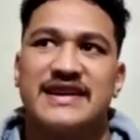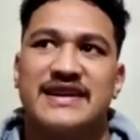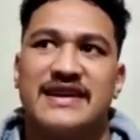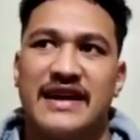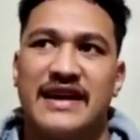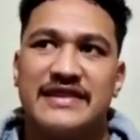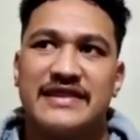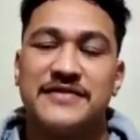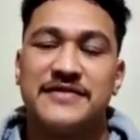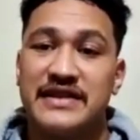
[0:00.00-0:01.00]
like this
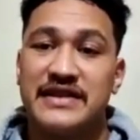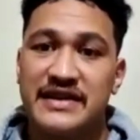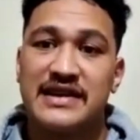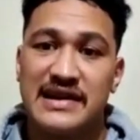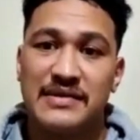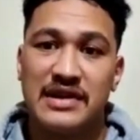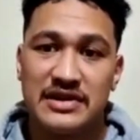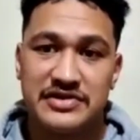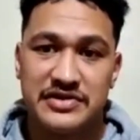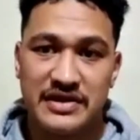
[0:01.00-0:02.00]
fight did come a
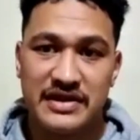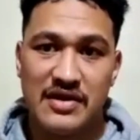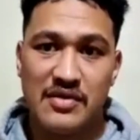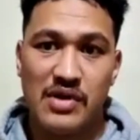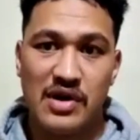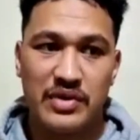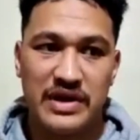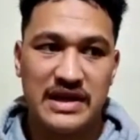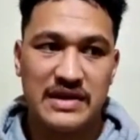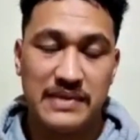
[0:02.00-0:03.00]
lot sooner than what
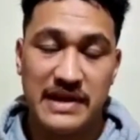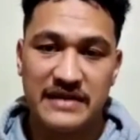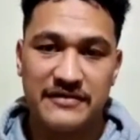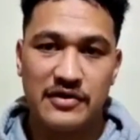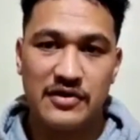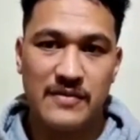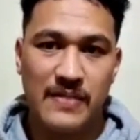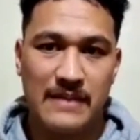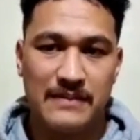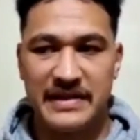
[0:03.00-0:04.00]
we planned for,
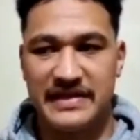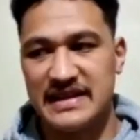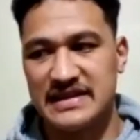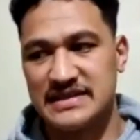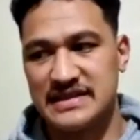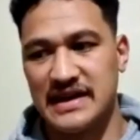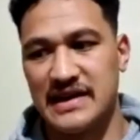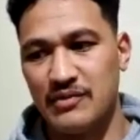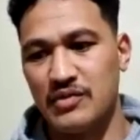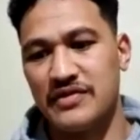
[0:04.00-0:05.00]
but that's
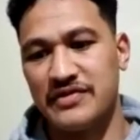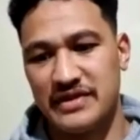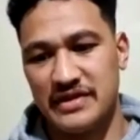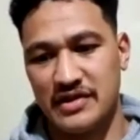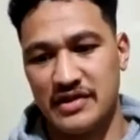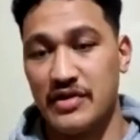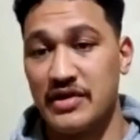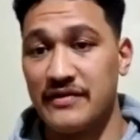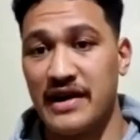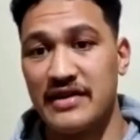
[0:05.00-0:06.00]
come with the
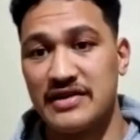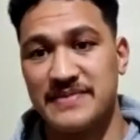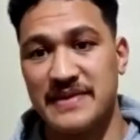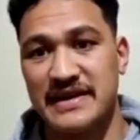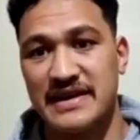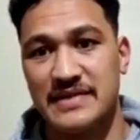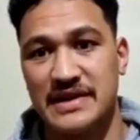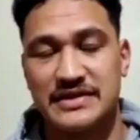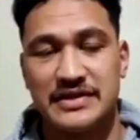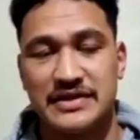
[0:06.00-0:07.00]
coronavirus pandemic.
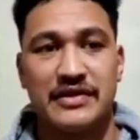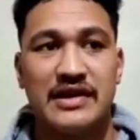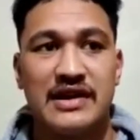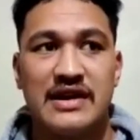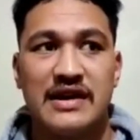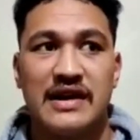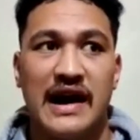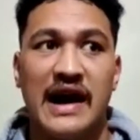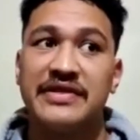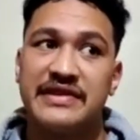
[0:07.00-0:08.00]
So
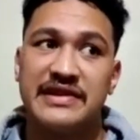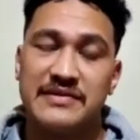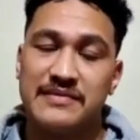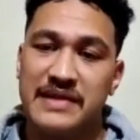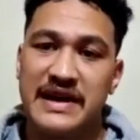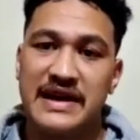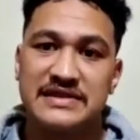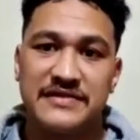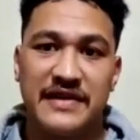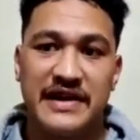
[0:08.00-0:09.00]
I didn't plan
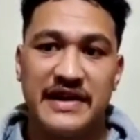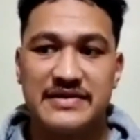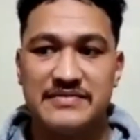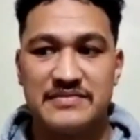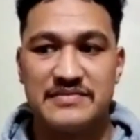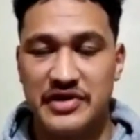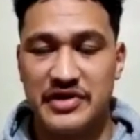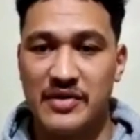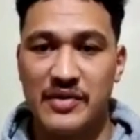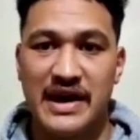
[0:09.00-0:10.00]
to fight him straight
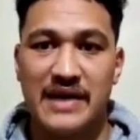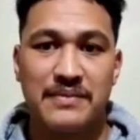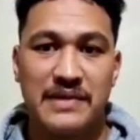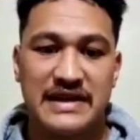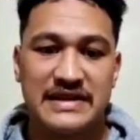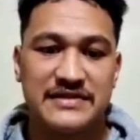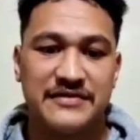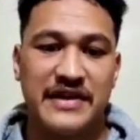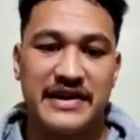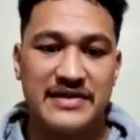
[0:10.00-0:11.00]
away. I planned to
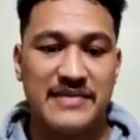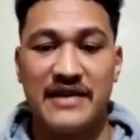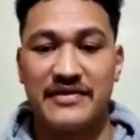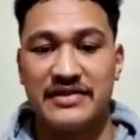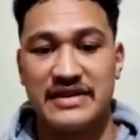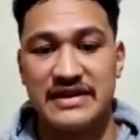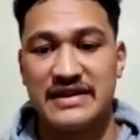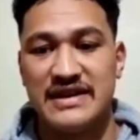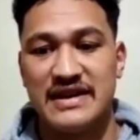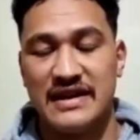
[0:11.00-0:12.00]
fight him after
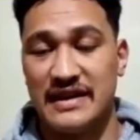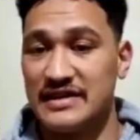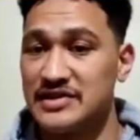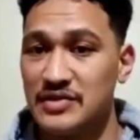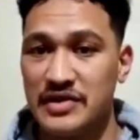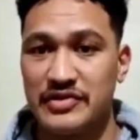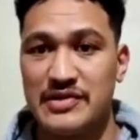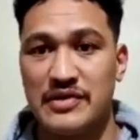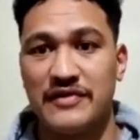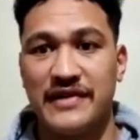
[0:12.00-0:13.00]
like 2 or 3
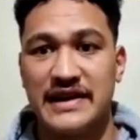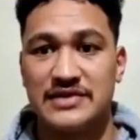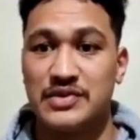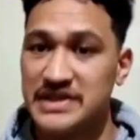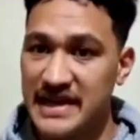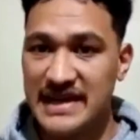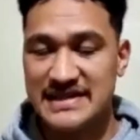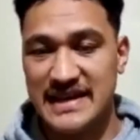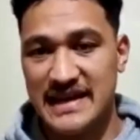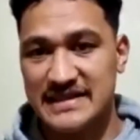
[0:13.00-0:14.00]
more fights, which I
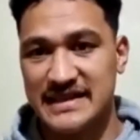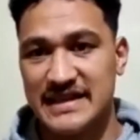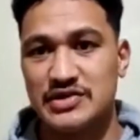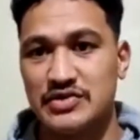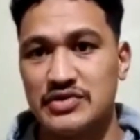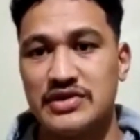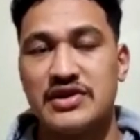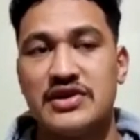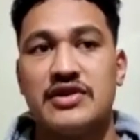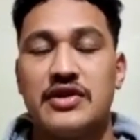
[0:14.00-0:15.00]
actually had scheduled
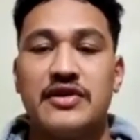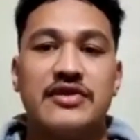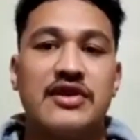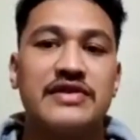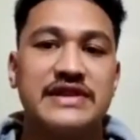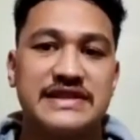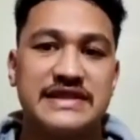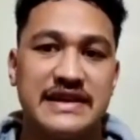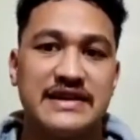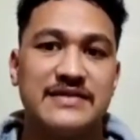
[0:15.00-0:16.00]
earlier on this
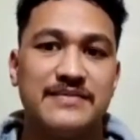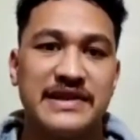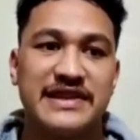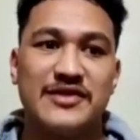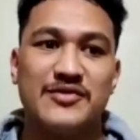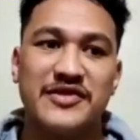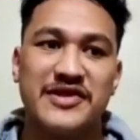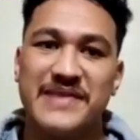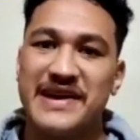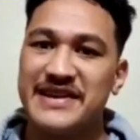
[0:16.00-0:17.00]
year. But then with the
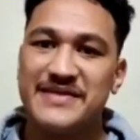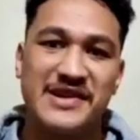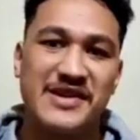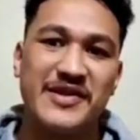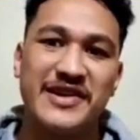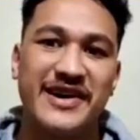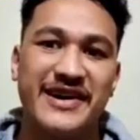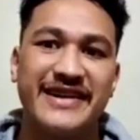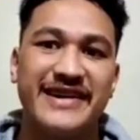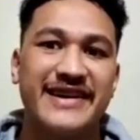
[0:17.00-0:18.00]
pandemic going
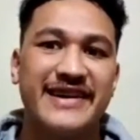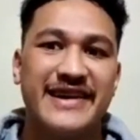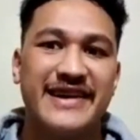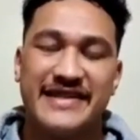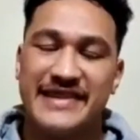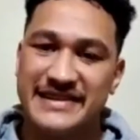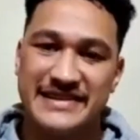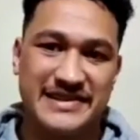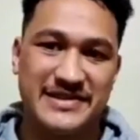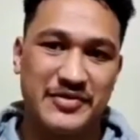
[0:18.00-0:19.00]
on, that
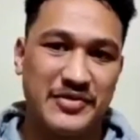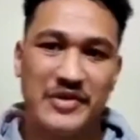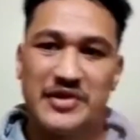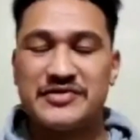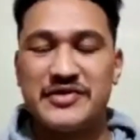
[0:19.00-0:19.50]
just threw those 3